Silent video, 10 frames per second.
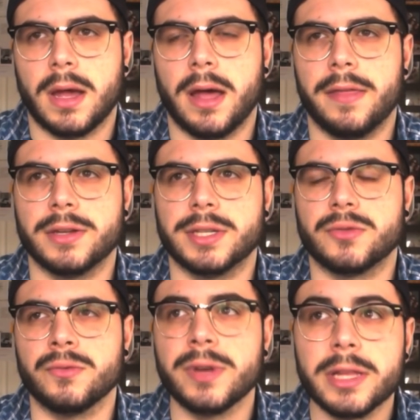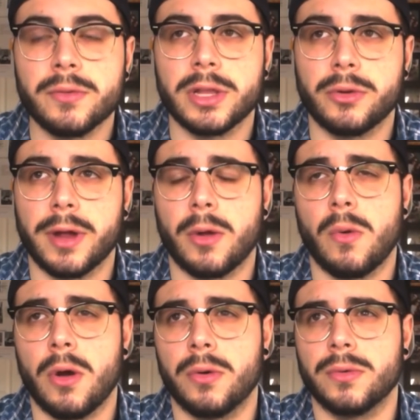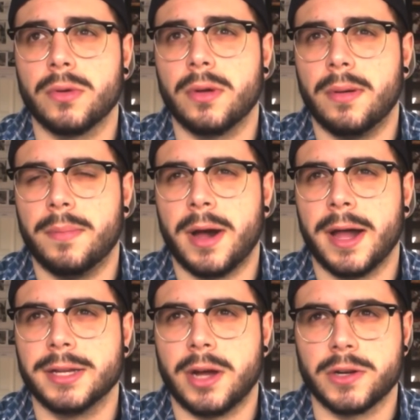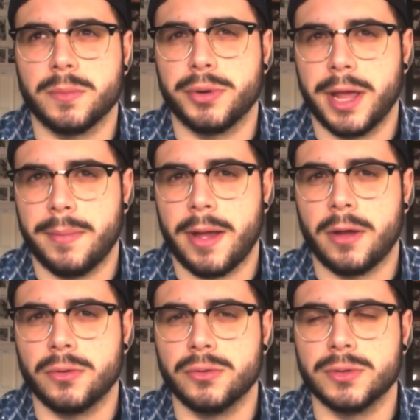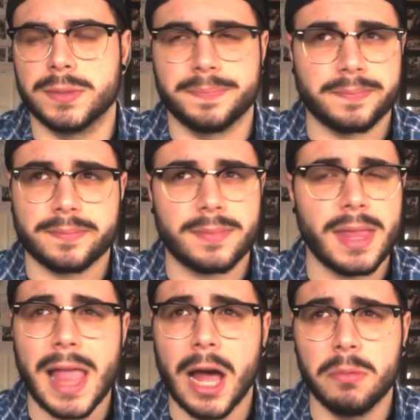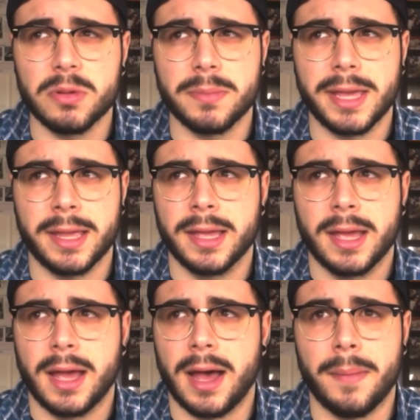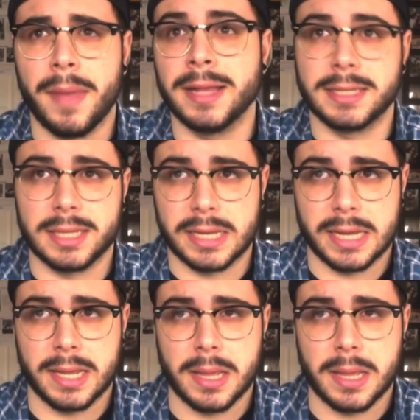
There's this really, really great quote by Dr. Brené Brown, who's helped me immensely